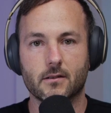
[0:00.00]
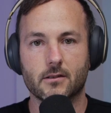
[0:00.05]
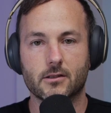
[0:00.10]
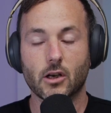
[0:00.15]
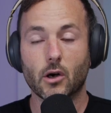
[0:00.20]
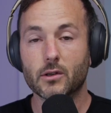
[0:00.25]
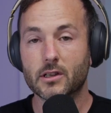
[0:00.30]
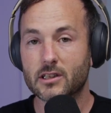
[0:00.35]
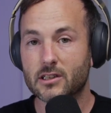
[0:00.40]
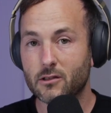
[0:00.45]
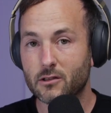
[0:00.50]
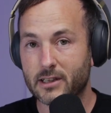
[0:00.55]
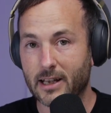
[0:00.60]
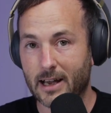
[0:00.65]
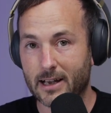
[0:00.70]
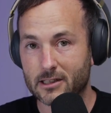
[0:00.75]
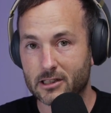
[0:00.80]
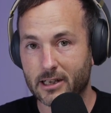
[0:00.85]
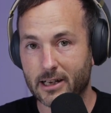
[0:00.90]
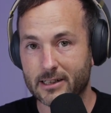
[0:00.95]
So this new
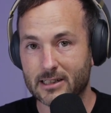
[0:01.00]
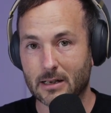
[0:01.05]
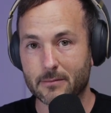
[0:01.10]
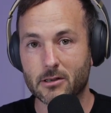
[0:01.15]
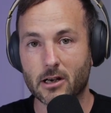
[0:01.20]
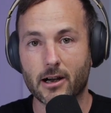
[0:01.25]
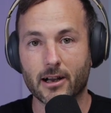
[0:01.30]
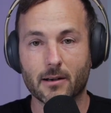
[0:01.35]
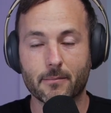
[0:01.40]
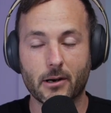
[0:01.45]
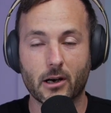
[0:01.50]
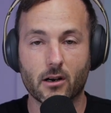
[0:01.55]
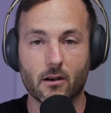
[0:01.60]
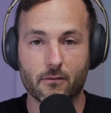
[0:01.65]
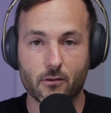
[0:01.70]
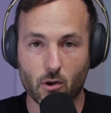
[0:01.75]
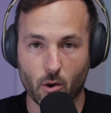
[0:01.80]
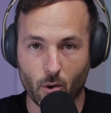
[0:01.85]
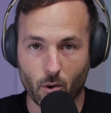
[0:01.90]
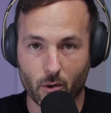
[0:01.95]
tax change I'm talking about,
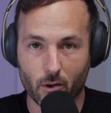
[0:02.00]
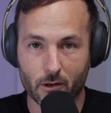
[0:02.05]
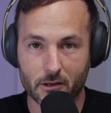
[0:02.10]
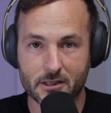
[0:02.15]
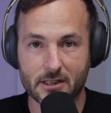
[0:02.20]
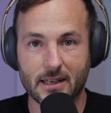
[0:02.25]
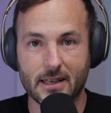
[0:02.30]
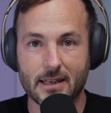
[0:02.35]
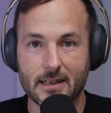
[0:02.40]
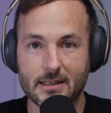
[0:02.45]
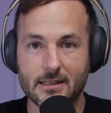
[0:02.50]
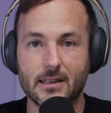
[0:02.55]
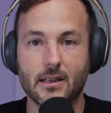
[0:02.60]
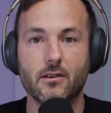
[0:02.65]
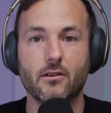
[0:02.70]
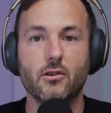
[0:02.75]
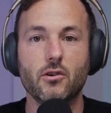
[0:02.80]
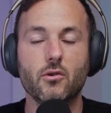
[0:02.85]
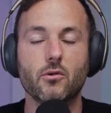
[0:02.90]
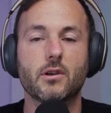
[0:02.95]
of course, is the
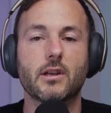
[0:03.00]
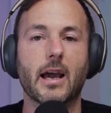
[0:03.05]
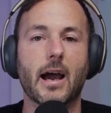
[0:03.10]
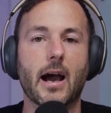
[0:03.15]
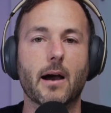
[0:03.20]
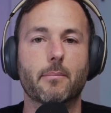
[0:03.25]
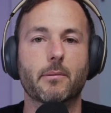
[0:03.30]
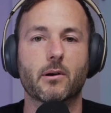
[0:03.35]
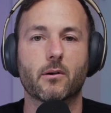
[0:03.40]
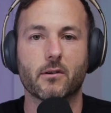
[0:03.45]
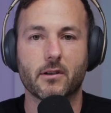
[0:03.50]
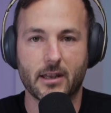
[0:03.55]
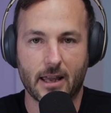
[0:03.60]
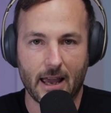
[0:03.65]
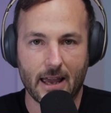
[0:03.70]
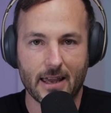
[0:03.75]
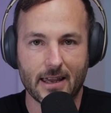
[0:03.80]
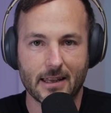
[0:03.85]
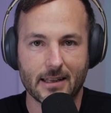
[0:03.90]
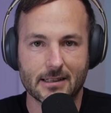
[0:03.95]
new capital
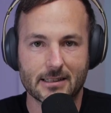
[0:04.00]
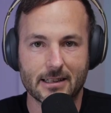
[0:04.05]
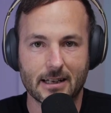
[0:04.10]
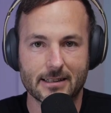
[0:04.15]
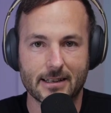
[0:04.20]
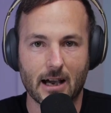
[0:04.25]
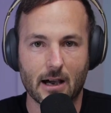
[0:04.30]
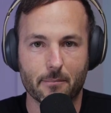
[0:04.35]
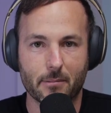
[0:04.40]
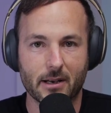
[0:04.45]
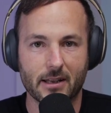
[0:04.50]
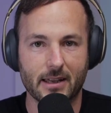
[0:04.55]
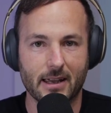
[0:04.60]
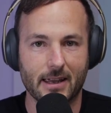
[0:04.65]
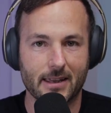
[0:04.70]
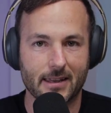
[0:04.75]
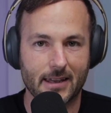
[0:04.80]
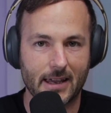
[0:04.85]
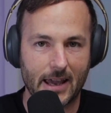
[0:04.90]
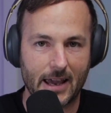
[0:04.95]
gains that's happening
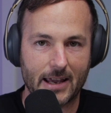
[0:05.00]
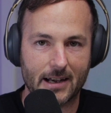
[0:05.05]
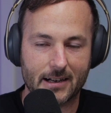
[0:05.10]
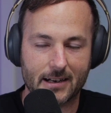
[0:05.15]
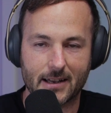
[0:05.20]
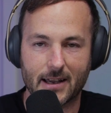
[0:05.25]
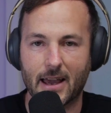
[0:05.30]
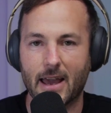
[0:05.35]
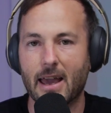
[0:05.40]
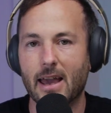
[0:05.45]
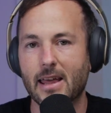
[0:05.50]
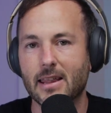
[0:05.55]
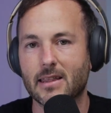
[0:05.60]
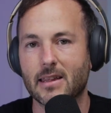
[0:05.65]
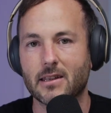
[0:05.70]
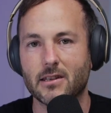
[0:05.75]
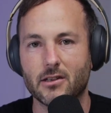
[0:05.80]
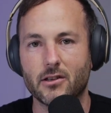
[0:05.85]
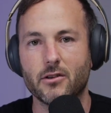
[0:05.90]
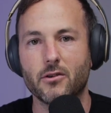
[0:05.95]
in Canada and the
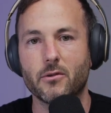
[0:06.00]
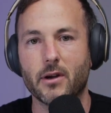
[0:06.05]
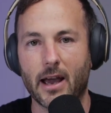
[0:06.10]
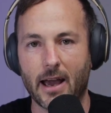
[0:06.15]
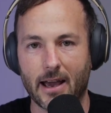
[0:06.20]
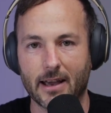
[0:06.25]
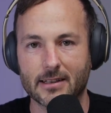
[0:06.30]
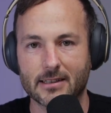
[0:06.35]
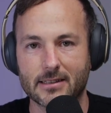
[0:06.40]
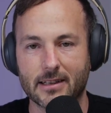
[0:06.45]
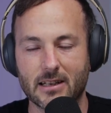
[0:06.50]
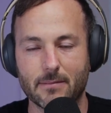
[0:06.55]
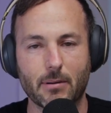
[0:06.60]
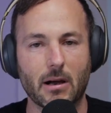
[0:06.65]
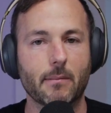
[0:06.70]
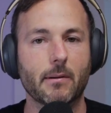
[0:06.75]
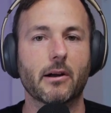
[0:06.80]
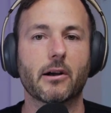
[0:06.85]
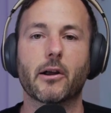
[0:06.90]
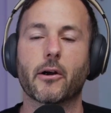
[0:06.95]
US. Now, you
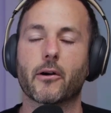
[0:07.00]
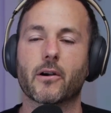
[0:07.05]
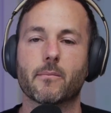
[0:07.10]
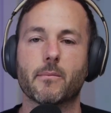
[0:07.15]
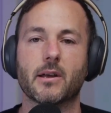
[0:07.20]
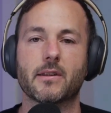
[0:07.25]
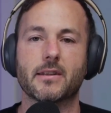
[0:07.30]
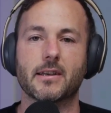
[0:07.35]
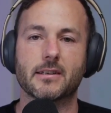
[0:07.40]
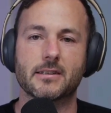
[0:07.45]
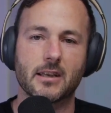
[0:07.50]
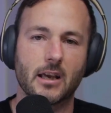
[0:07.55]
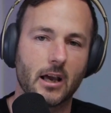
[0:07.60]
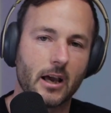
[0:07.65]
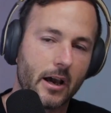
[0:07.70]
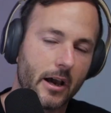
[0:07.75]
probably already heard about this.